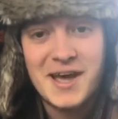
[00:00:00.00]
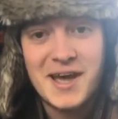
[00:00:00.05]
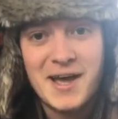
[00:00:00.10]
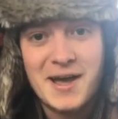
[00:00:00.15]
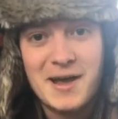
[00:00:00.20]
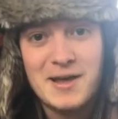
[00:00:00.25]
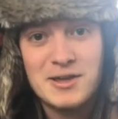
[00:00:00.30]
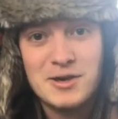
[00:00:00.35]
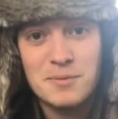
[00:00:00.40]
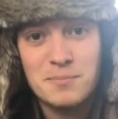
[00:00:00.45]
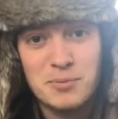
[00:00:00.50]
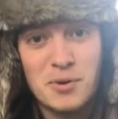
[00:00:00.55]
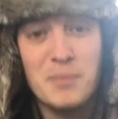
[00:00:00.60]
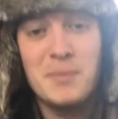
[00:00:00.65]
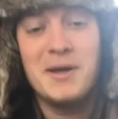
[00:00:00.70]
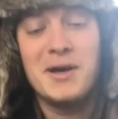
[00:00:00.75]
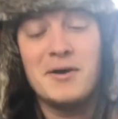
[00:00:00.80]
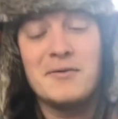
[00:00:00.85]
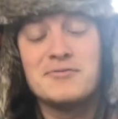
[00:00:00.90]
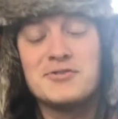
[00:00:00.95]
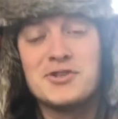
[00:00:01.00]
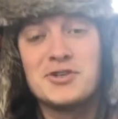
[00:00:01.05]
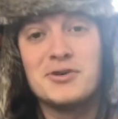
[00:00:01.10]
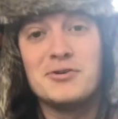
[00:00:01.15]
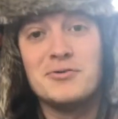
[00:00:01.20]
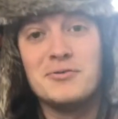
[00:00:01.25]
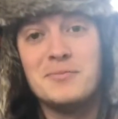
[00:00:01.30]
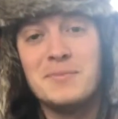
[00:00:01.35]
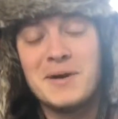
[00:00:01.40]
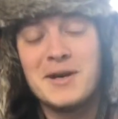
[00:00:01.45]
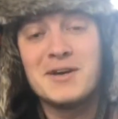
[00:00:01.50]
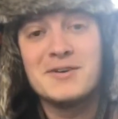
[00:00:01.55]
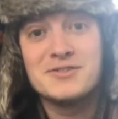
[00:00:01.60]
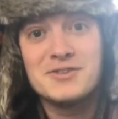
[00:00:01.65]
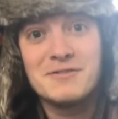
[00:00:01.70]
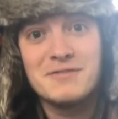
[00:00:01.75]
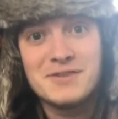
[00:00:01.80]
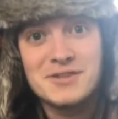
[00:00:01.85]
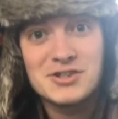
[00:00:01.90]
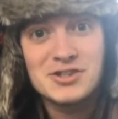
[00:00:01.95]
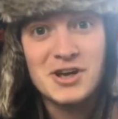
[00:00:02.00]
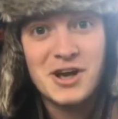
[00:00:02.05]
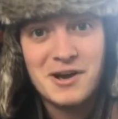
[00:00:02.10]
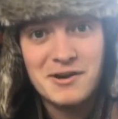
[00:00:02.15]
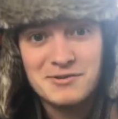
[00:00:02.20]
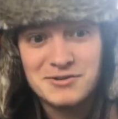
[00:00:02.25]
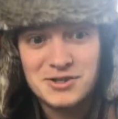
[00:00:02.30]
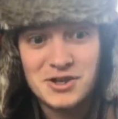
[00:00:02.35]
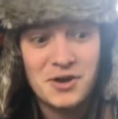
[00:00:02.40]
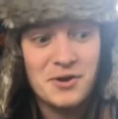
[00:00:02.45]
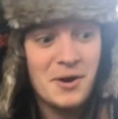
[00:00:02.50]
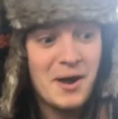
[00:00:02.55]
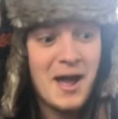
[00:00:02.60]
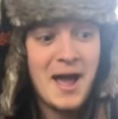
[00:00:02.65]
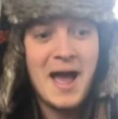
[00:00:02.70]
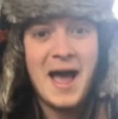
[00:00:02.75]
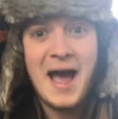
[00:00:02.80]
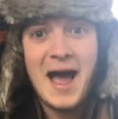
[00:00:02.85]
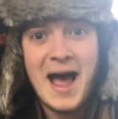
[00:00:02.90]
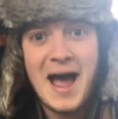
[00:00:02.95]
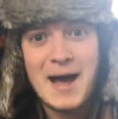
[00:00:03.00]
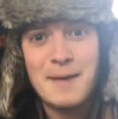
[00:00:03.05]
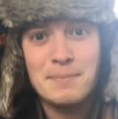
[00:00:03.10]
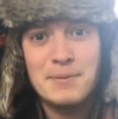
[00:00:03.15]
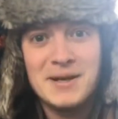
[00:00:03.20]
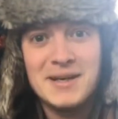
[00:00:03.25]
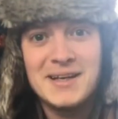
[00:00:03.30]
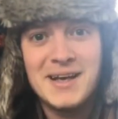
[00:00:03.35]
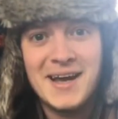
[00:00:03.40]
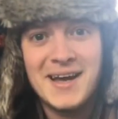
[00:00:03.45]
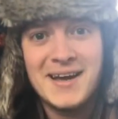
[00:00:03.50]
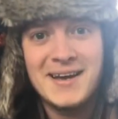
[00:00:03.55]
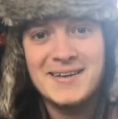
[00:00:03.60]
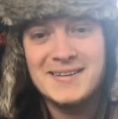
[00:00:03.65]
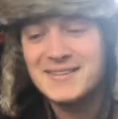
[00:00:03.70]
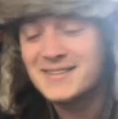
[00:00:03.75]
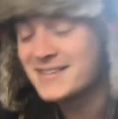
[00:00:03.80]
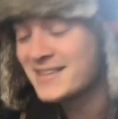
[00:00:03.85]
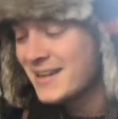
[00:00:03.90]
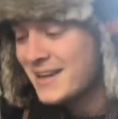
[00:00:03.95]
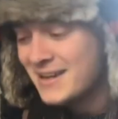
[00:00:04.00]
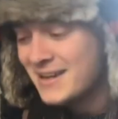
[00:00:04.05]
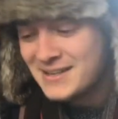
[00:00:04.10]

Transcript: You're probably off school because of the snow, so happy days.